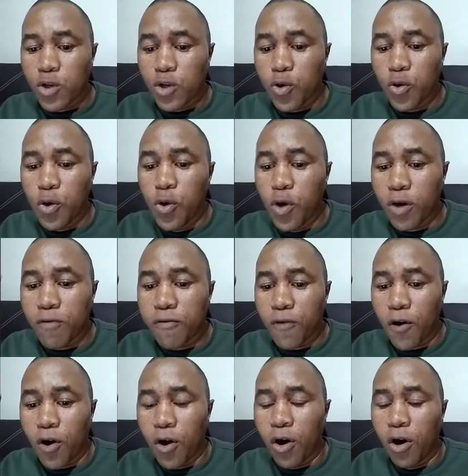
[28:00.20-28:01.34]
to look
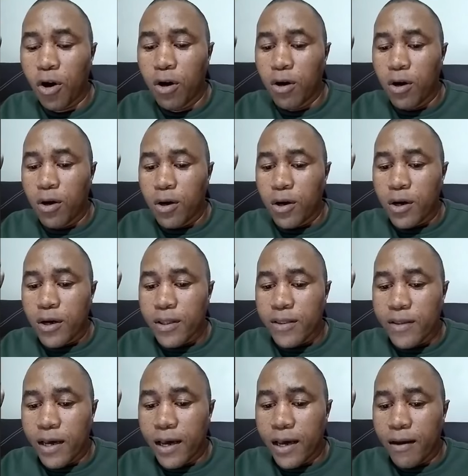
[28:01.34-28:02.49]
for
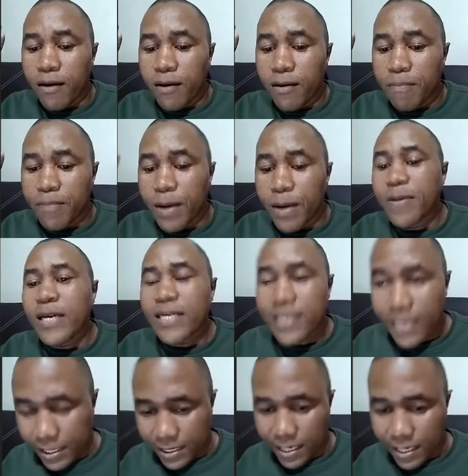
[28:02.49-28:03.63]
the
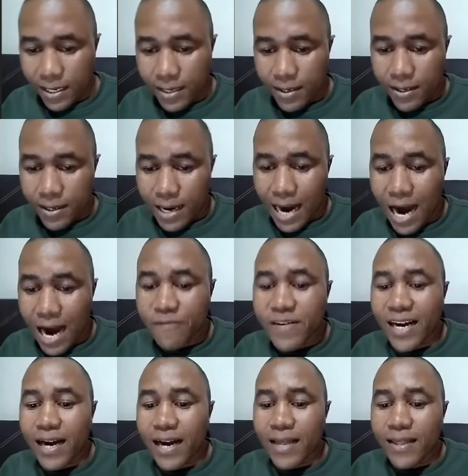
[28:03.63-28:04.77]
perpetrator
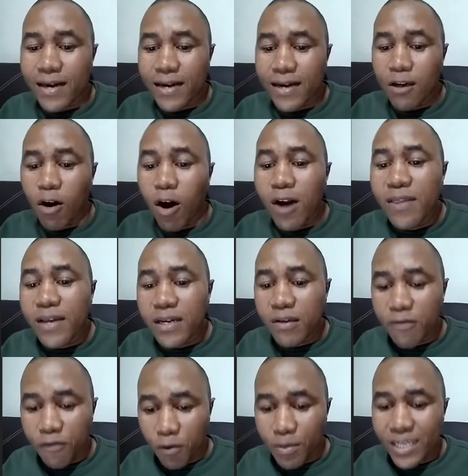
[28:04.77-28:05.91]
after gathering all the
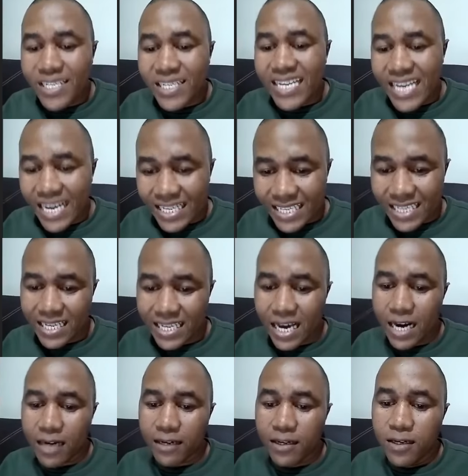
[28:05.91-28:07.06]
information
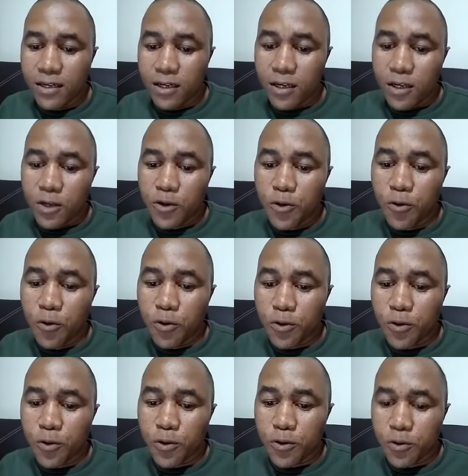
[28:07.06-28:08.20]
necessary to,
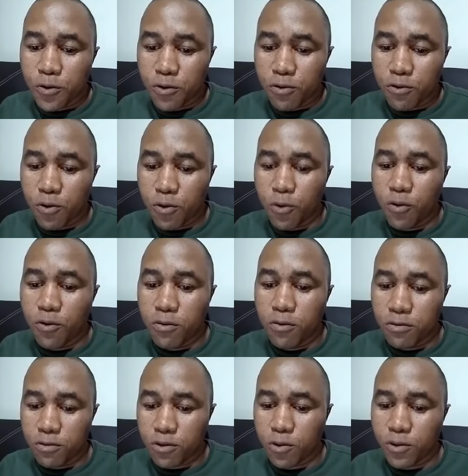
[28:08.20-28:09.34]
to, to, to, to,
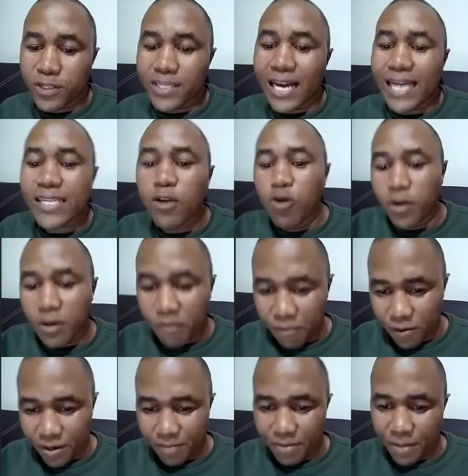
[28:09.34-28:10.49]
to start looking
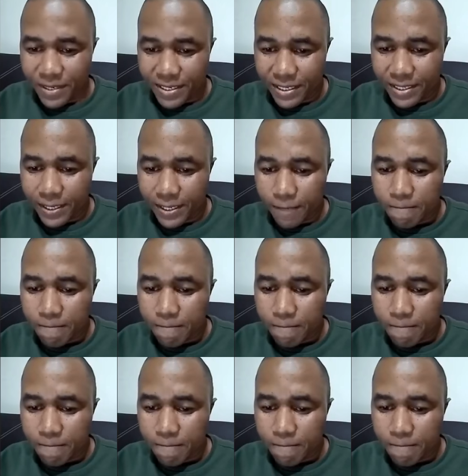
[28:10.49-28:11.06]
for a perpetrator.